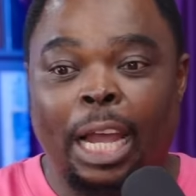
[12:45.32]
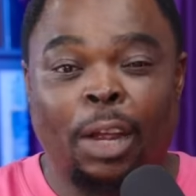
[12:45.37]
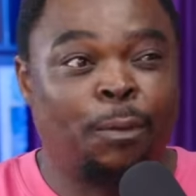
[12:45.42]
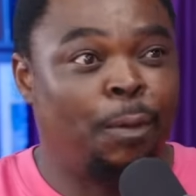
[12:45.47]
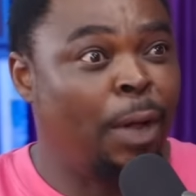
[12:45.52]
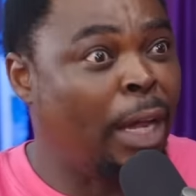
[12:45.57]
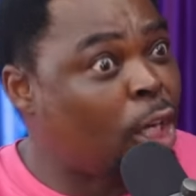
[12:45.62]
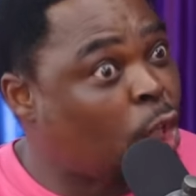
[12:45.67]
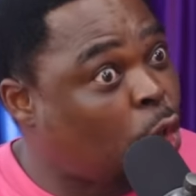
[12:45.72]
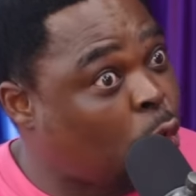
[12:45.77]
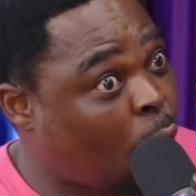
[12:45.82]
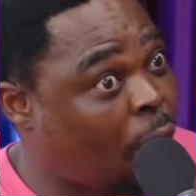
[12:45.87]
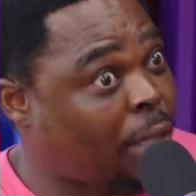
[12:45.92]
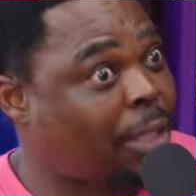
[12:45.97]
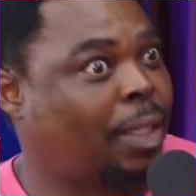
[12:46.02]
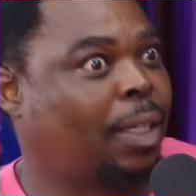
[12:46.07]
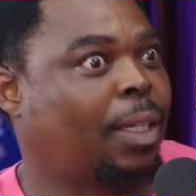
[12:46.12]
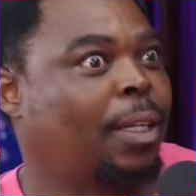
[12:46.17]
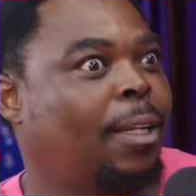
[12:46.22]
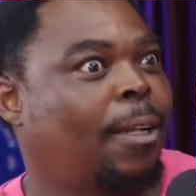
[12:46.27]
Very
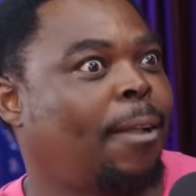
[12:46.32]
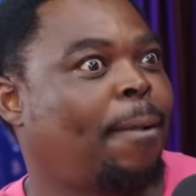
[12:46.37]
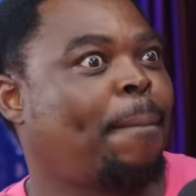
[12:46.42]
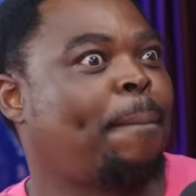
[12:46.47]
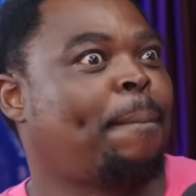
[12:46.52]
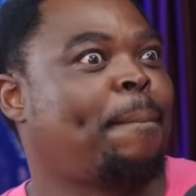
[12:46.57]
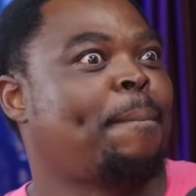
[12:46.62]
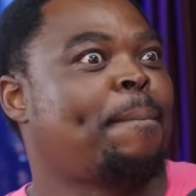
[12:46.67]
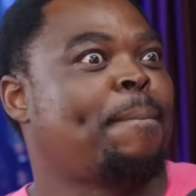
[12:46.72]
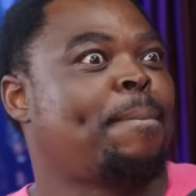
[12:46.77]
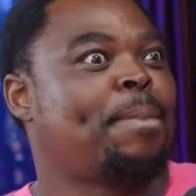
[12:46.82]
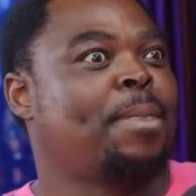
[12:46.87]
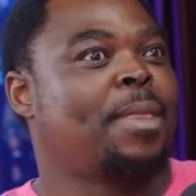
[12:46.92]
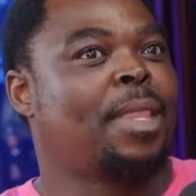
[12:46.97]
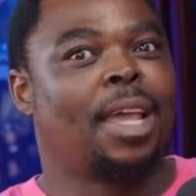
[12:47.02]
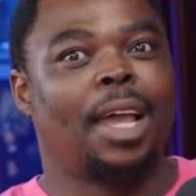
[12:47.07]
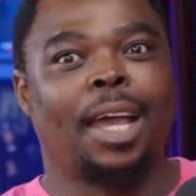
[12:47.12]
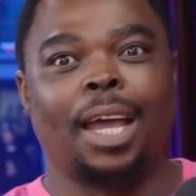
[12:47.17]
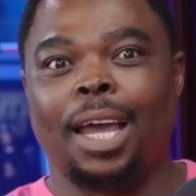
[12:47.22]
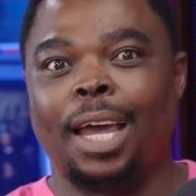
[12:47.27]
short,
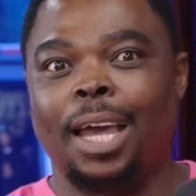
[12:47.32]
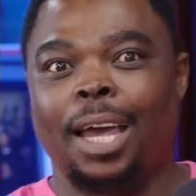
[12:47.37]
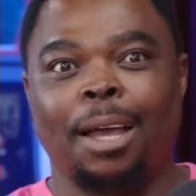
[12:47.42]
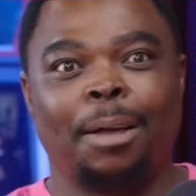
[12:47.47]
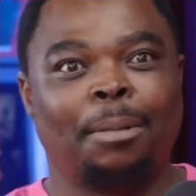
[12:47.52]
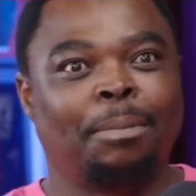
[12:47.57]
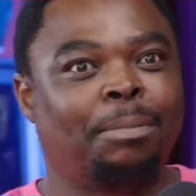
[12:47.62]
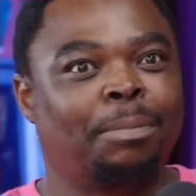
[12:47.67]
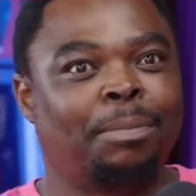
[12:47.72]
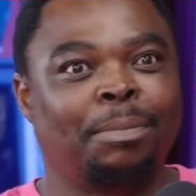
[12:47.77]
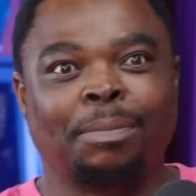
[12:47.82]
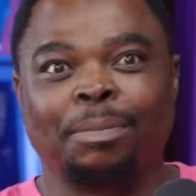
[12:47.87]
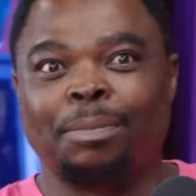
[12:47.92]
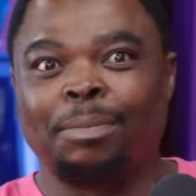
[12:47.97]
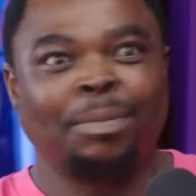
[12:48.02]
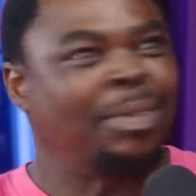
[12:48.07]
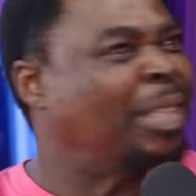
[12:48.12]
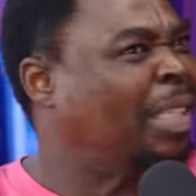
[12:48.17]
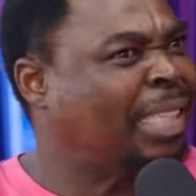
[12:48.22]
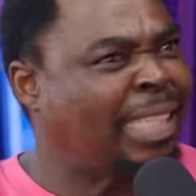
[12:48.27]

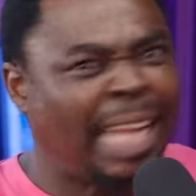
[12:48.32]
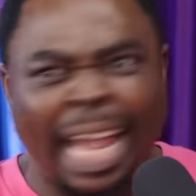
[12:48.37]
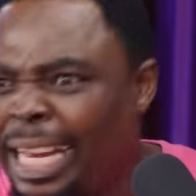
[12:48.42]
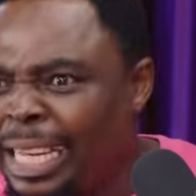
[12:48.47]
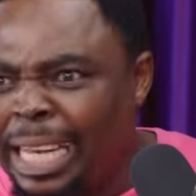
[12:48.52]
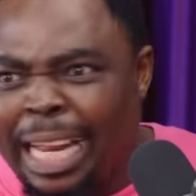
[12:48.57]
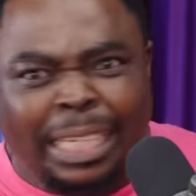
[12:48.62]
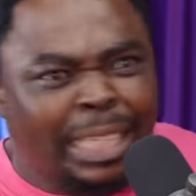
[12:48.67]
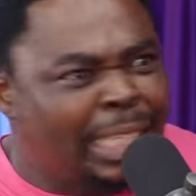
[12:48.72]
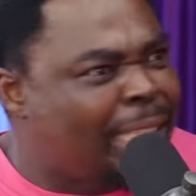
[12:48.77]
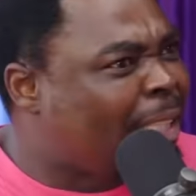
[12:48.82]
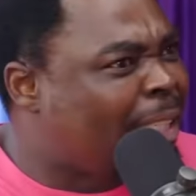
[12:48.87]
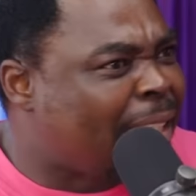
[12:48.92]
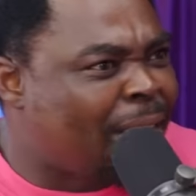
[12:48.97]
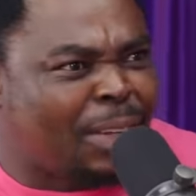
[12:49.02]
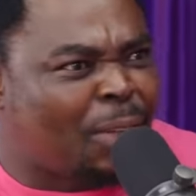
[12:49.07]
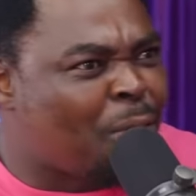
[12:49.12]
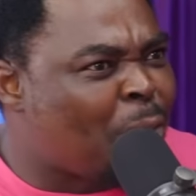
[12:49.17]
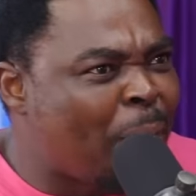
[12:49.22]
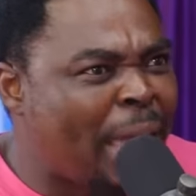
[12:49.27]
tanda
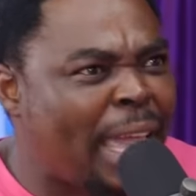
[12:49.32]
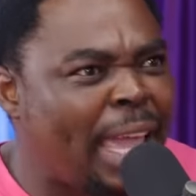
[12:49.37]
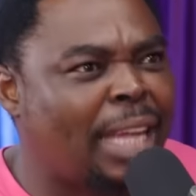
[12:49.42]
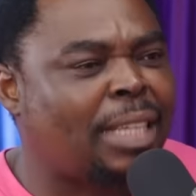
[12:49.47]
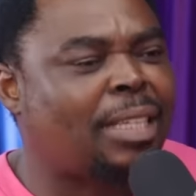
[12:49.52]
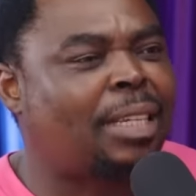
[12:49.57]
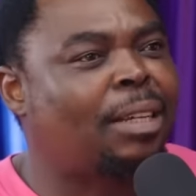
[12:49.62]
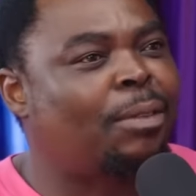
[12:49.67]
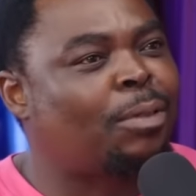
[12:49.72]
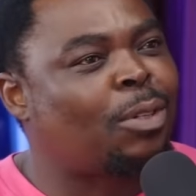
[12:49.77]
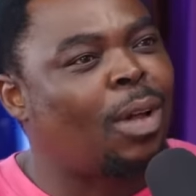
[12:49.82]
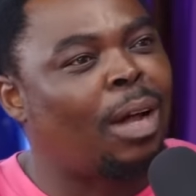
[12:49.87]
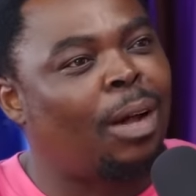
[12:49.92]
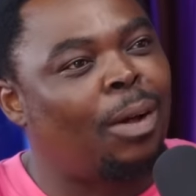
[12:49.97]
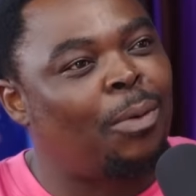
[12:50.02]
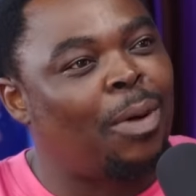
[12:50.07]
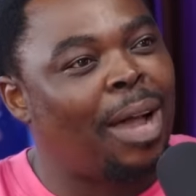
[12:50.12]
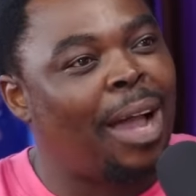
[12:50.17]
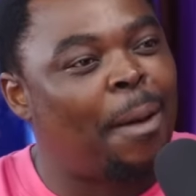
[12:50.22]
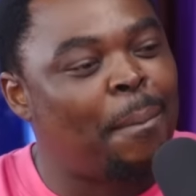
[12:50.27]
uber active.
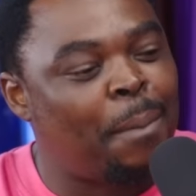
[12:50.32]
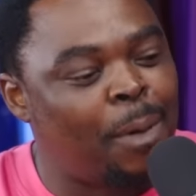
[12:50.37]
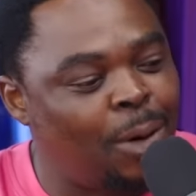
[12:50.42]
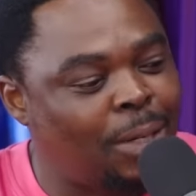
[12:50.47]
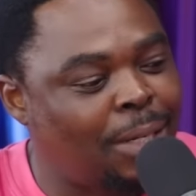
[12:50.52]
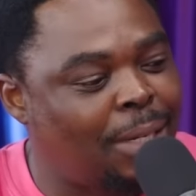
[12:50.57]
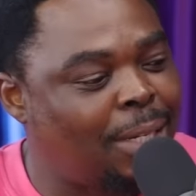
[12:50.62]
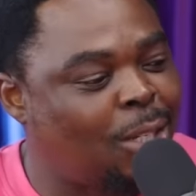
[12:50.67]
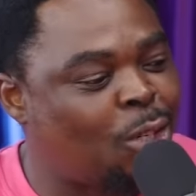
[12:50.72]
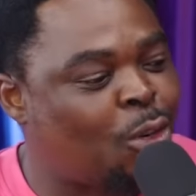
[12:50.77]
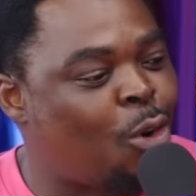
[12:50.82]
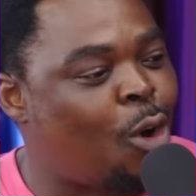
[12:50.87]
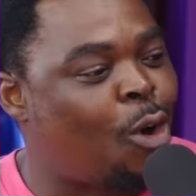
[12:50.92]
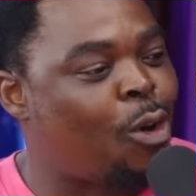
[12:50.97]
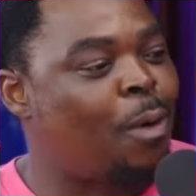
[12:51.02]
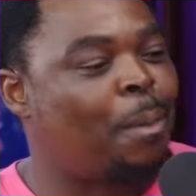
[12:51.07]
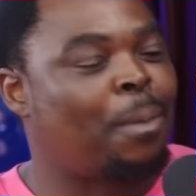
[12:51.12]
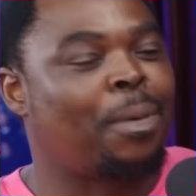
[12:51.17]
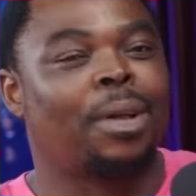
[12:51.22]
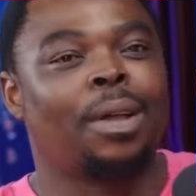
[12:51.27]
So I approached this
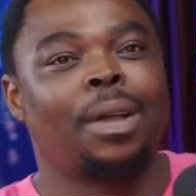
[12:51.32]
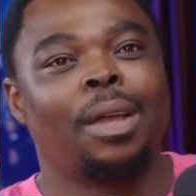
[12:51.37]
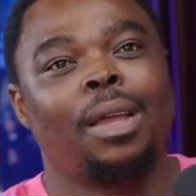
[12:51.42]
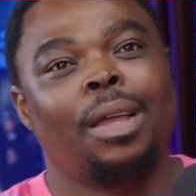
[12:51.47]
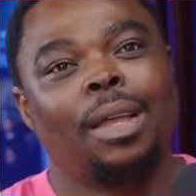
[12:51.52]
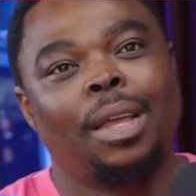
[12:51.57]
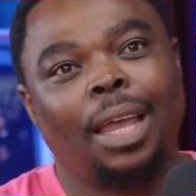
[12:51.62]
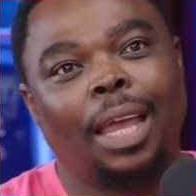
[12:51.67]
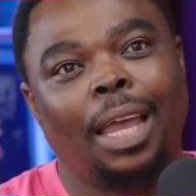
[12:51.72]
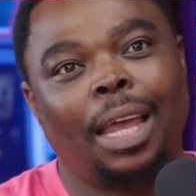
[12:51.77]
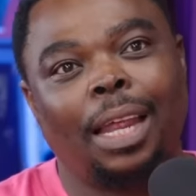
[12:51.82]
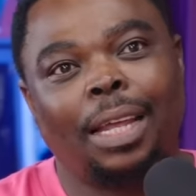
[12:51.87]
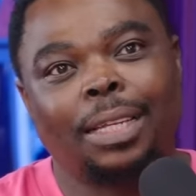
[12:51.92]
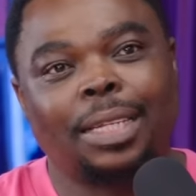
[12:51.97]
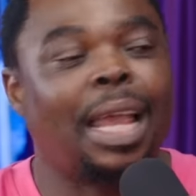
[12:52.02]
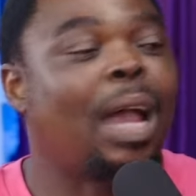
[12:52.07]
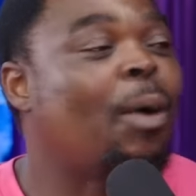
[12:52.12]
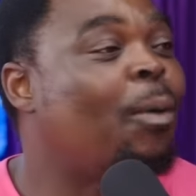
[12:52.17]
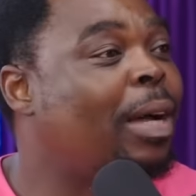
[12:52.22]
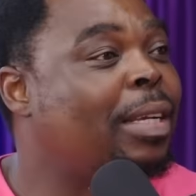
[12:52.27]
group. And I
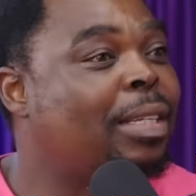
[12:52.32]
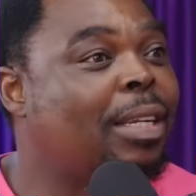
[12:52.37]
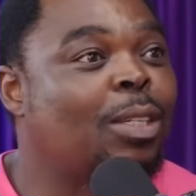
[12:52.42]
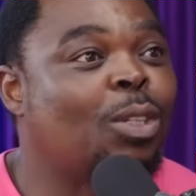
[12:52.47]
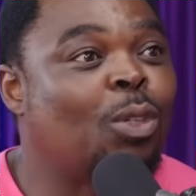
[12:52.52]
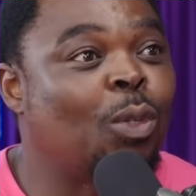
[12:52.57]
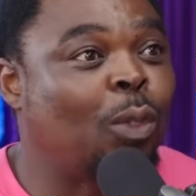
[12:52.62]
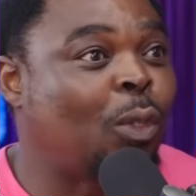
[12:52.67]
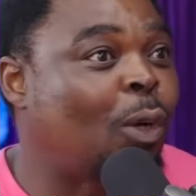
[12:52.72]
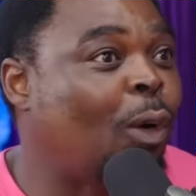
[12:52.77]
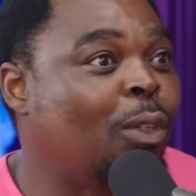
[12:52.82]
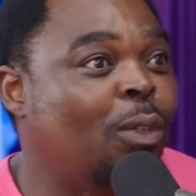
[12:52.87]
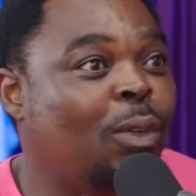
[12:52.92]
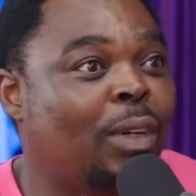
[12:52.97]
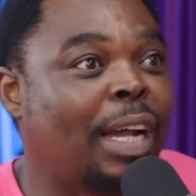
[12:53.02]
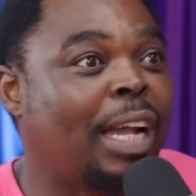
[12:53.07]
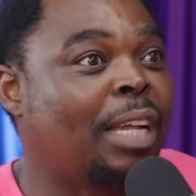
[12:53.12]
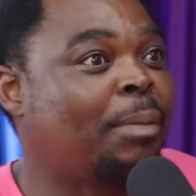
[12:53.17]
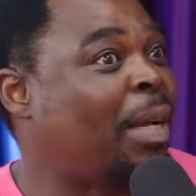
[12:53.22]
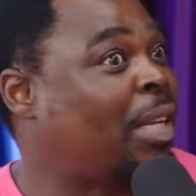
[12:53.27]
said, I wanted to join you
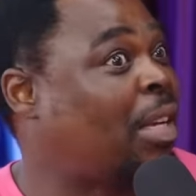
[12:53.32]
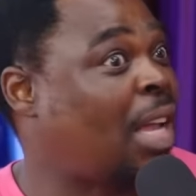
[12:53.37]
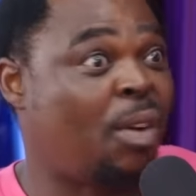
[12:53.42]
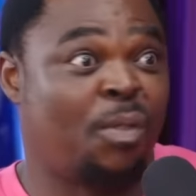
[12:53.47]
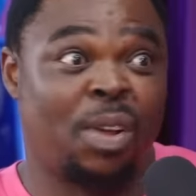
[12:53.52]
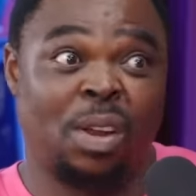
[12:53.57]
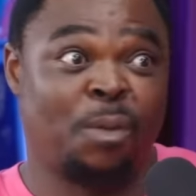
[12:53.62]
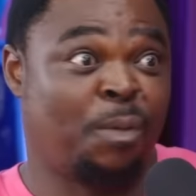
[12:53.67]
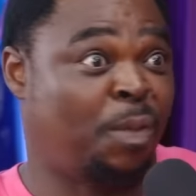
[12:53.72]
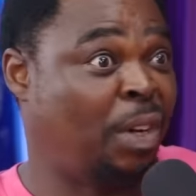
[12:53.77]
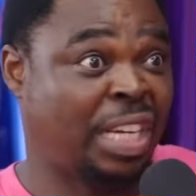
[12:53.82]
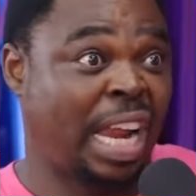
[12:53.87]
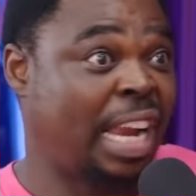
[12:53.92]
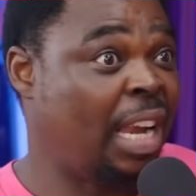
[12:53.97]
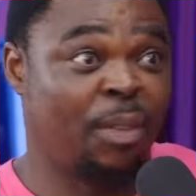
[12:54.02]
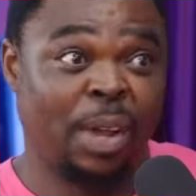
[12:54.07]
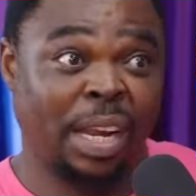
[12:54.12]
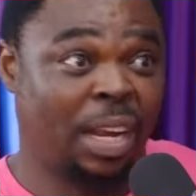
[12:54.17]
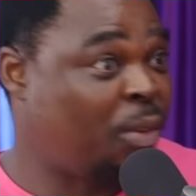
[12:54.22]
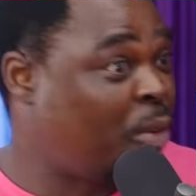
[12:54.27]
guys, but I went on
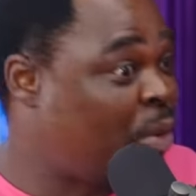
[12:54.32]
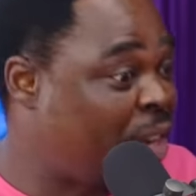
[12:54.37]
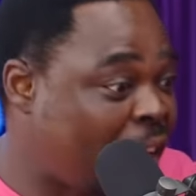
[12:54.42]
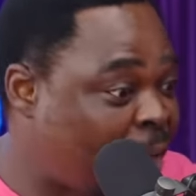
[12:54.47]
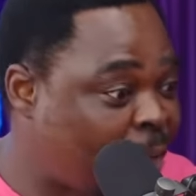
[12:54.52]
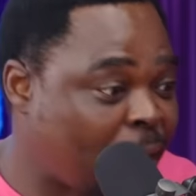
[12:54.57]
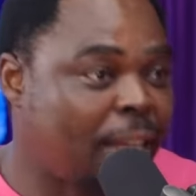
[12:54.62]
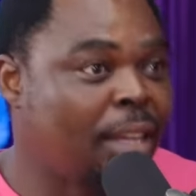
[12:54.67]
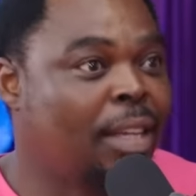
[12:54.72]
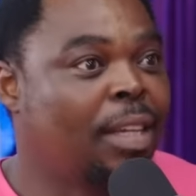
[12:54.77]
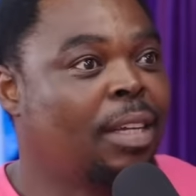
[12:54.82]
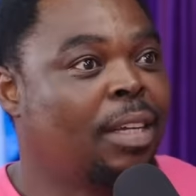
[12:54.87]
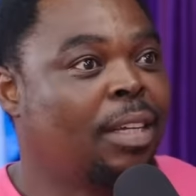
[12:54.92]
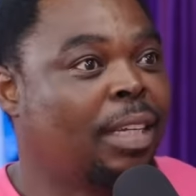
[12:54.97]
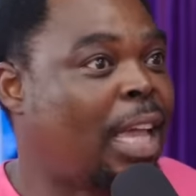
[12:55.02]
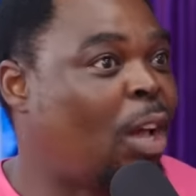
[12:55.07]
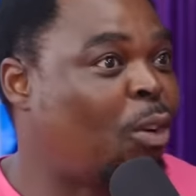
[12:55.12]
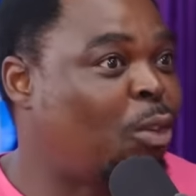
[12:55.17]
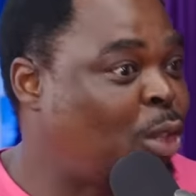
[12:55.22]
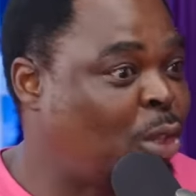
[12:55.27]
Fishana when you never.
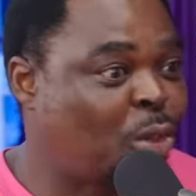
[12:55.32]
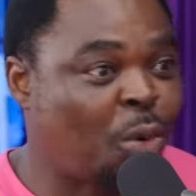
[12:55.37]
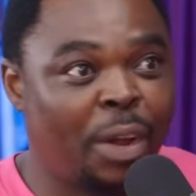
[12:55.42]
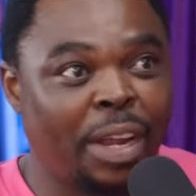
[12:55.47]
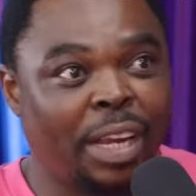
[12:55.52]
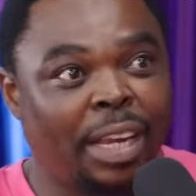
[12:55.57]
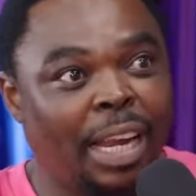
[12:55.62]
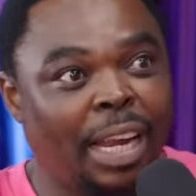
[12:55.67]
They would join